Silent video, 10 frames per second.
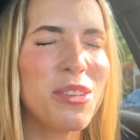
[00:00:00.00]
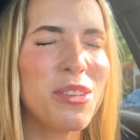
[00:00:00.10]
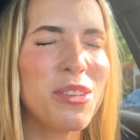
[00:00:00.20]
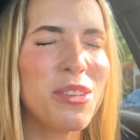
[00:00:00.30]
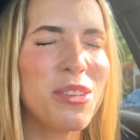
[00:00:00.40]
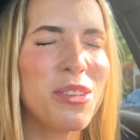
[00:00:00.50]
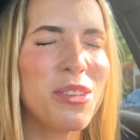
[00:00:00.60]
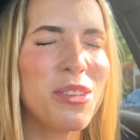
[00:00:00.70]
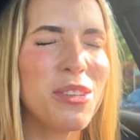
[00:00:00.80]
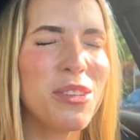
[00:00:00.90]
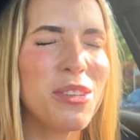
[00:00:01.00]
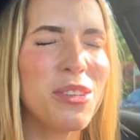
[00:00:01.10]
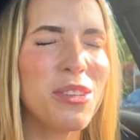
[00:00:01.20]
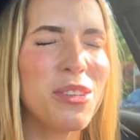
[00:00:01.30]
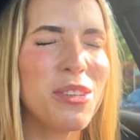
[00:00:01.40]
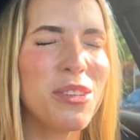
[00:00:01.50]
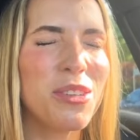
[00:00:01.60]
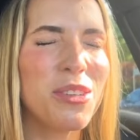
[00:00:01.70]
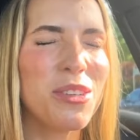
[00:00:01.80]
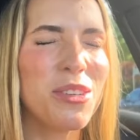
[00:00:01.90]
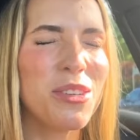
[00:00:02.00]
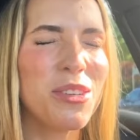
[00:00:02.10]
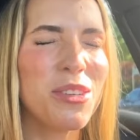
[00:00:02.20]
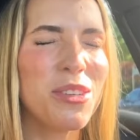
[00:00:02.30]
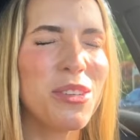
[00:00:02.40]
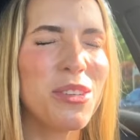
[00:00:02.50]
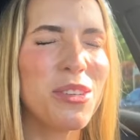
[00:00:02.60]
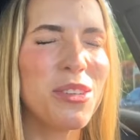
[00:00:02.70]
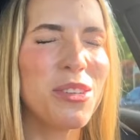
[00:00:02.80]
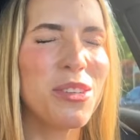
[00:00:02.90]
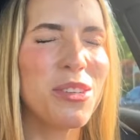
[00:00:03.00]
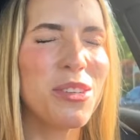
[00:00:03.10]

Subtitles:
The person shown says nothing.